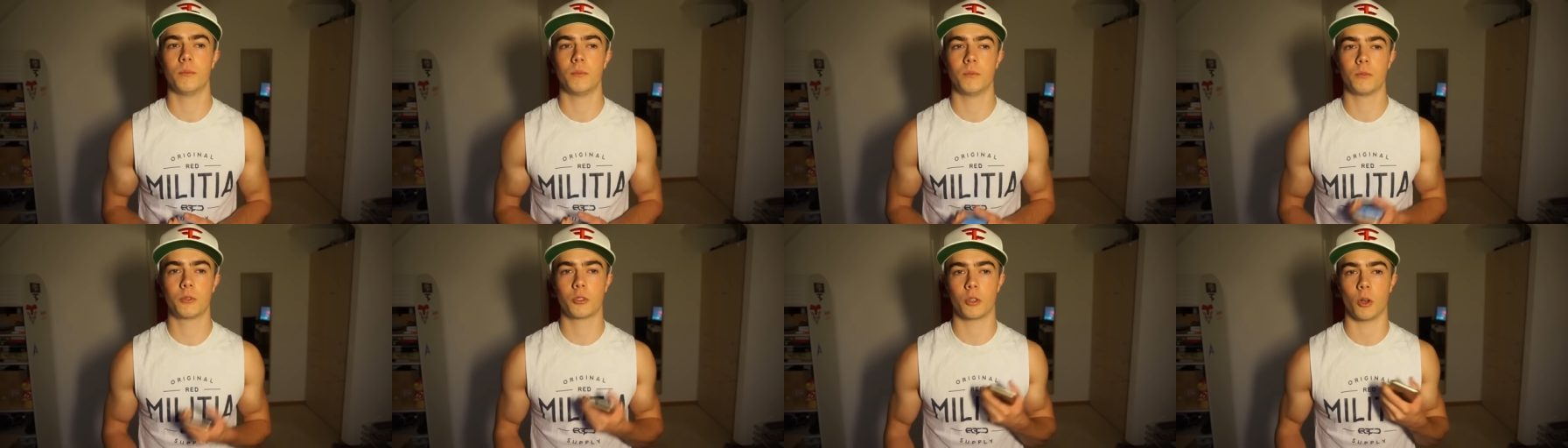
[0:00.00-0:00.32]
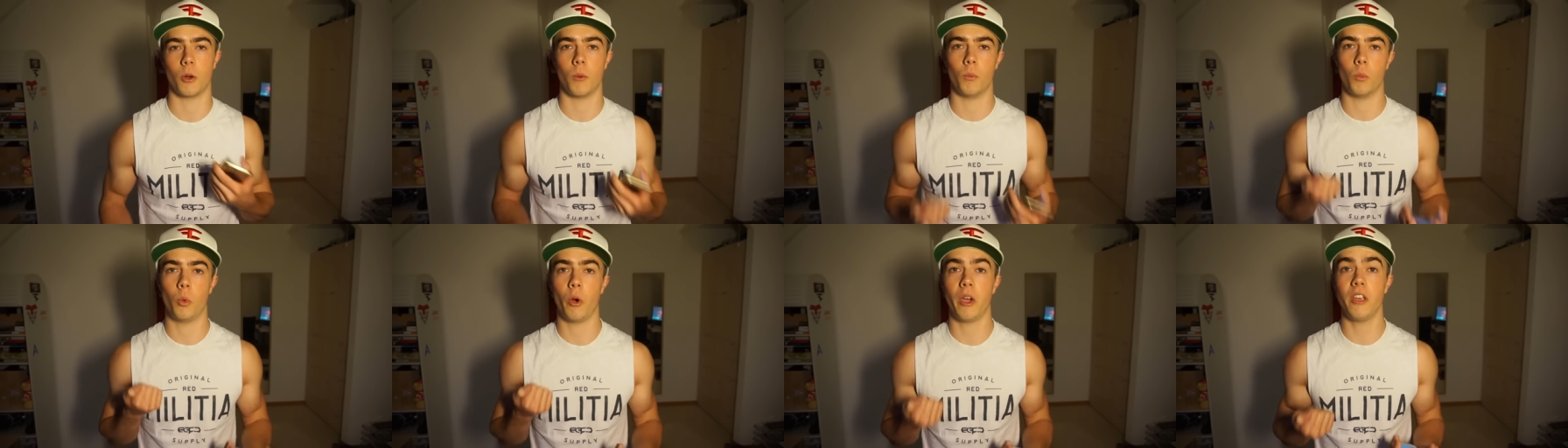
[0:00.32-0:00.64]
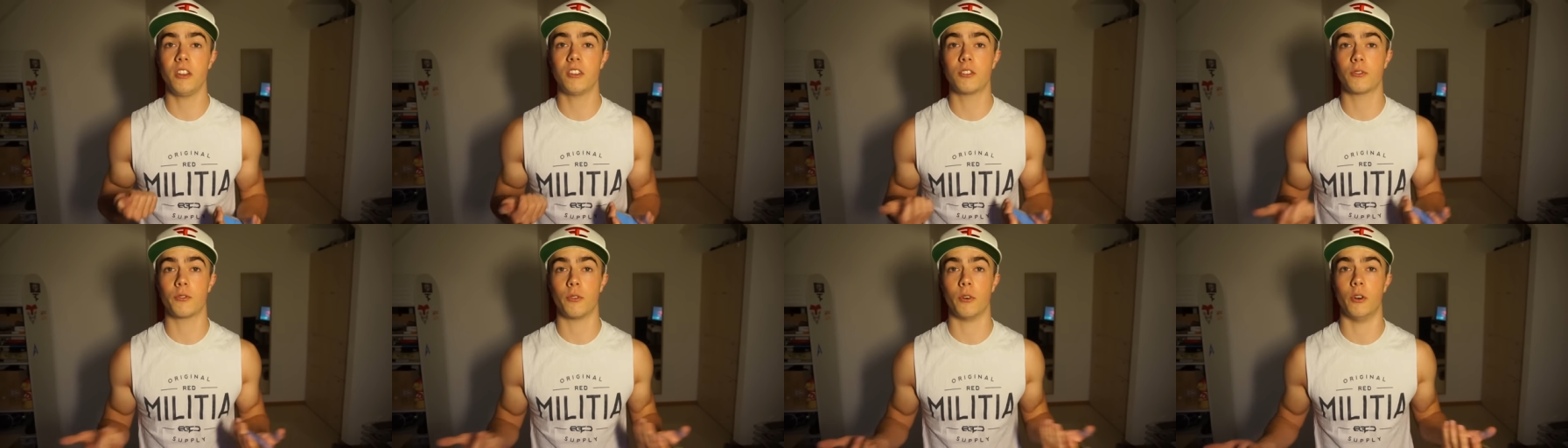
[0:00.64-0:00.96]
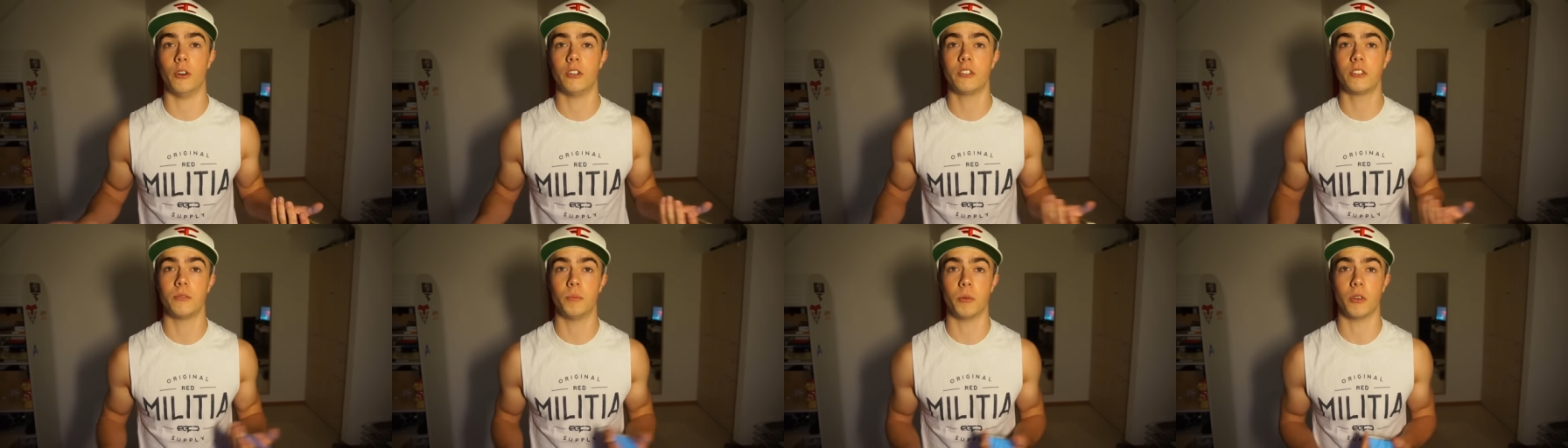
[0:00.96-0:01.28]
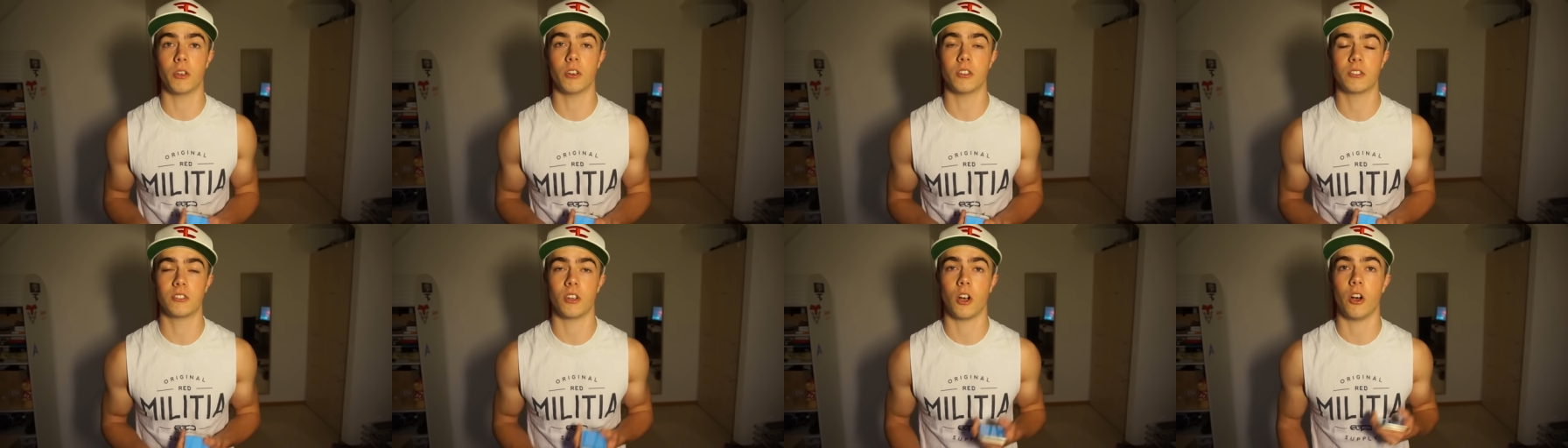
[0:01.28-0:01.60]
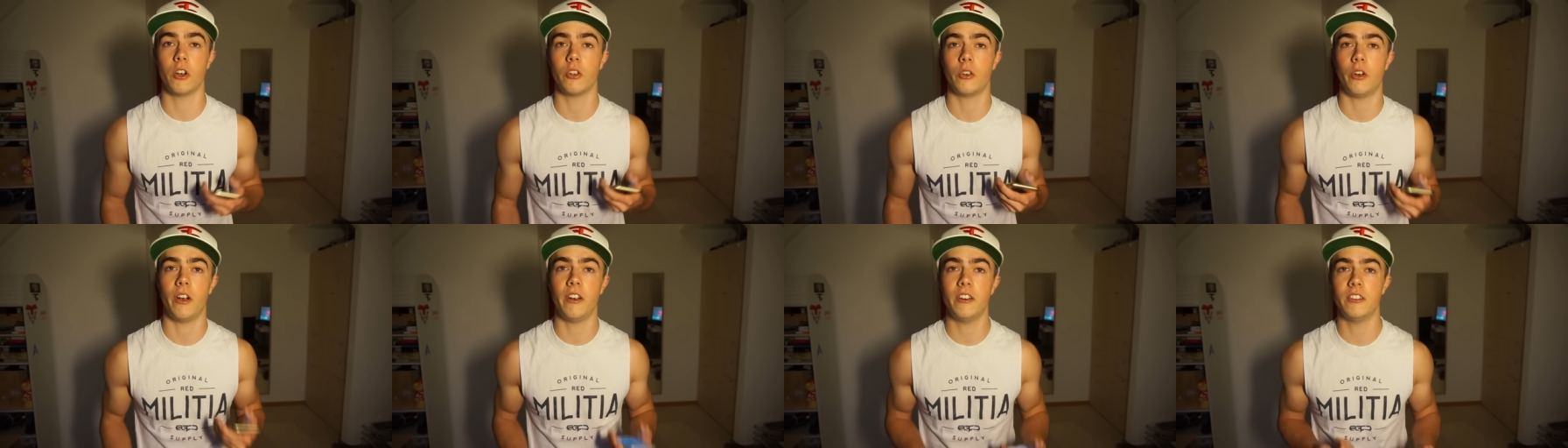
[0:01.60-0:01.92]
some weights first, because
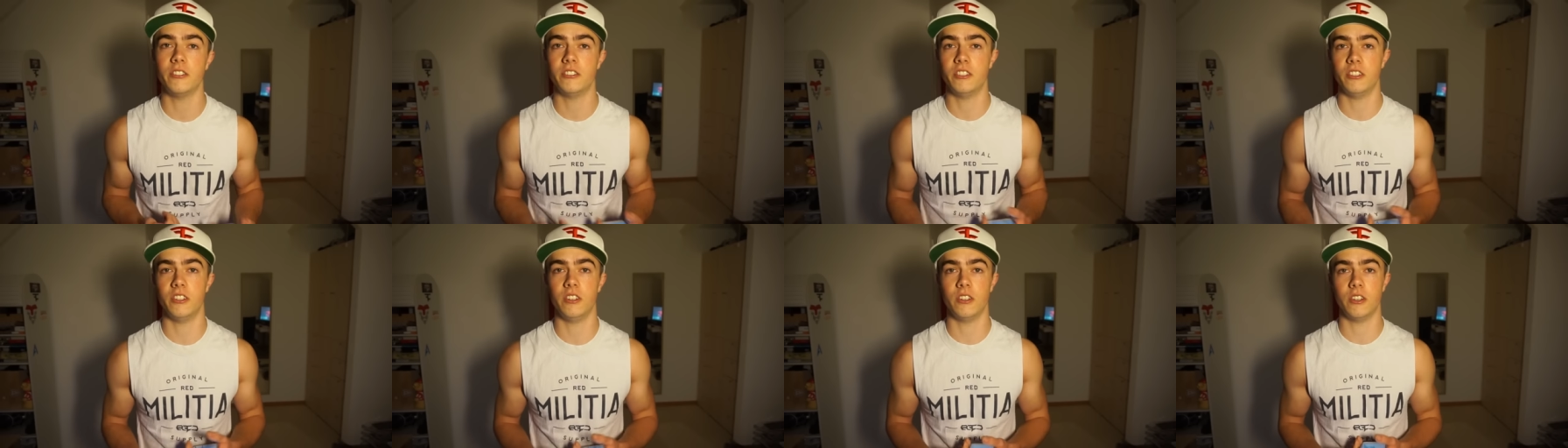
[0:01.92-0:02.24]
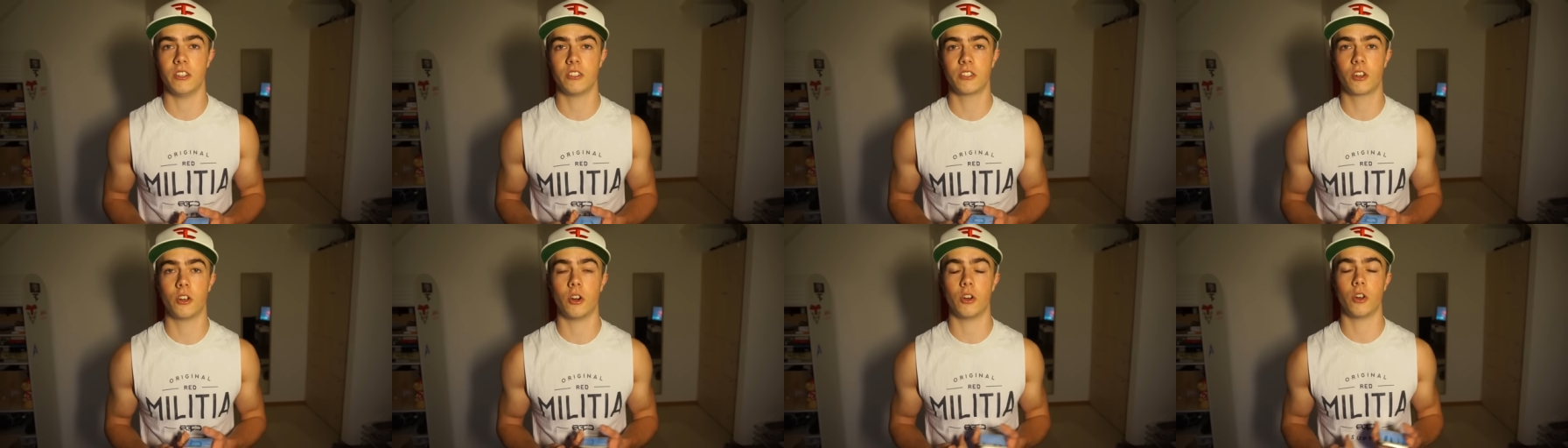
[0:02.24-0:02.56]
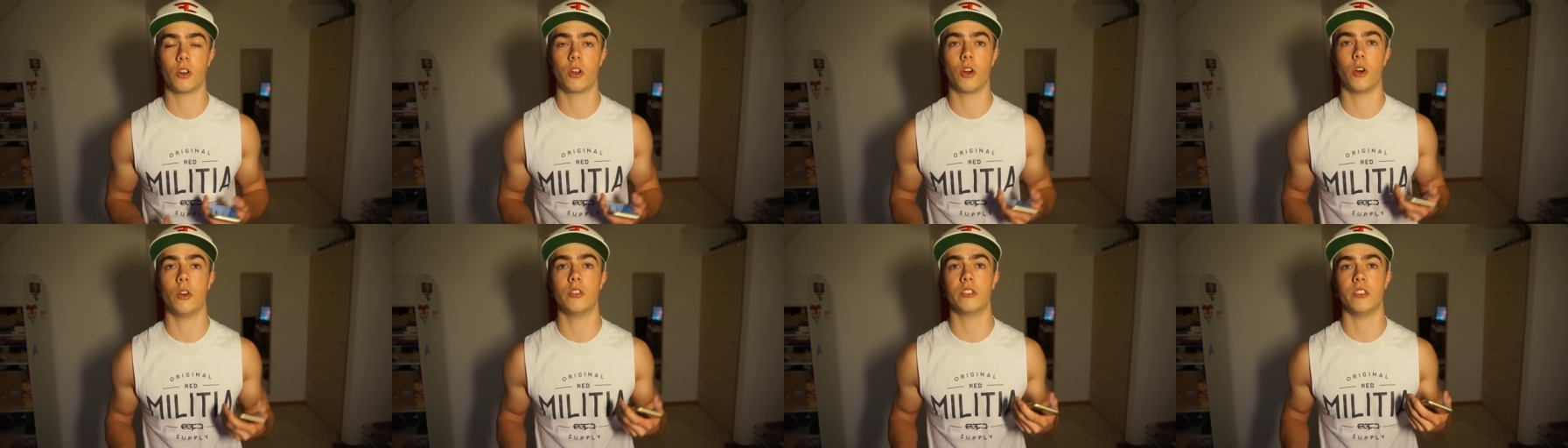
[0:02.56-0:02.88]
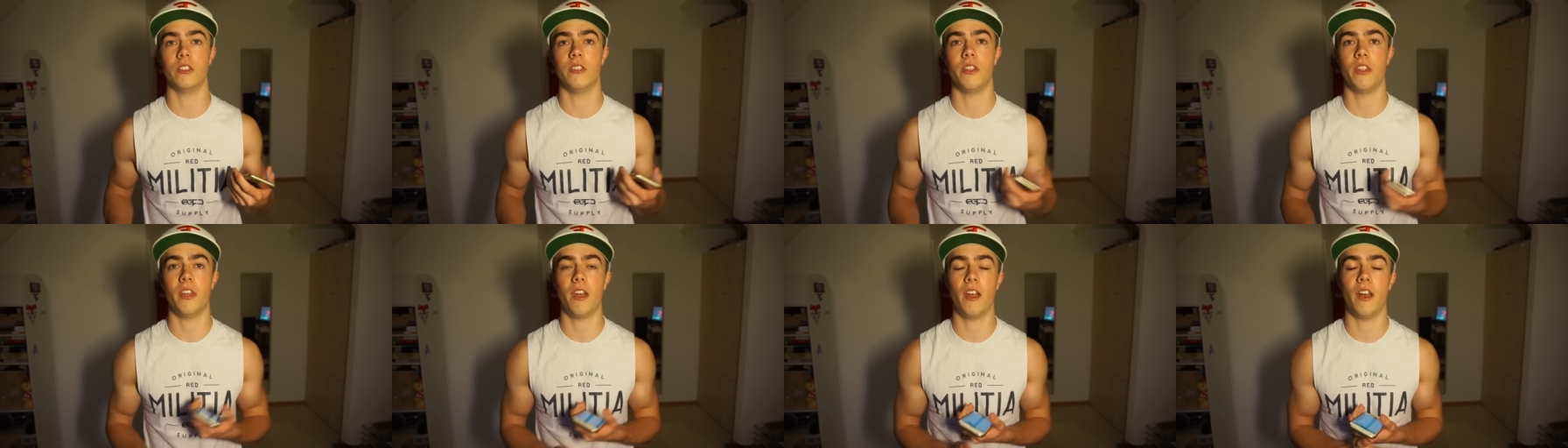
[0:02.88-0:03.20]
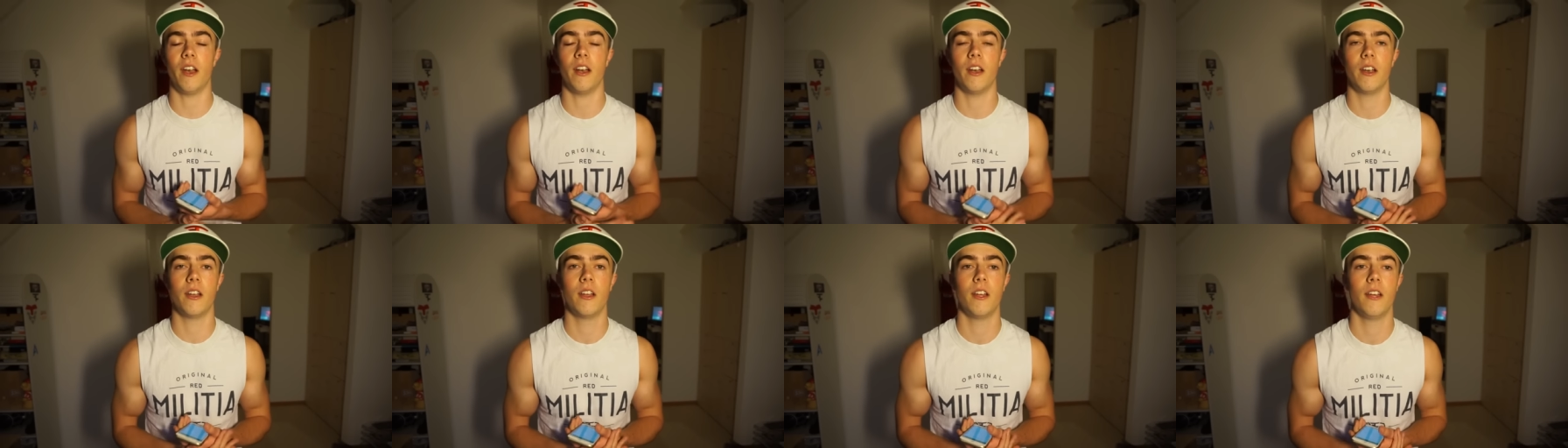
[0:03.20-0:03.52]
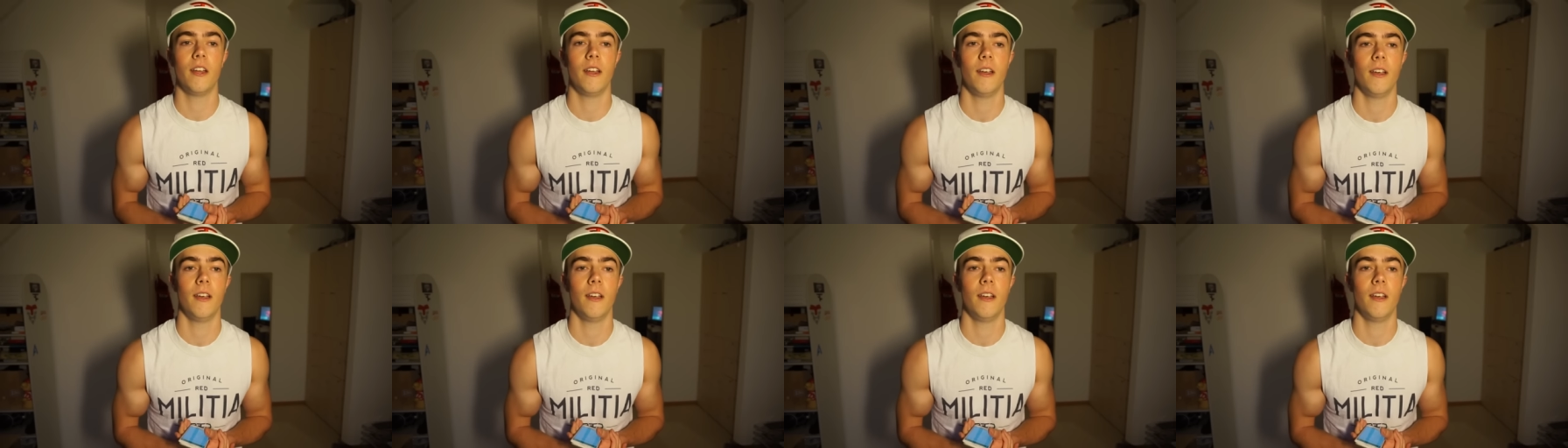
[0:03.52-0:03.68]
all your energy is going goes in there,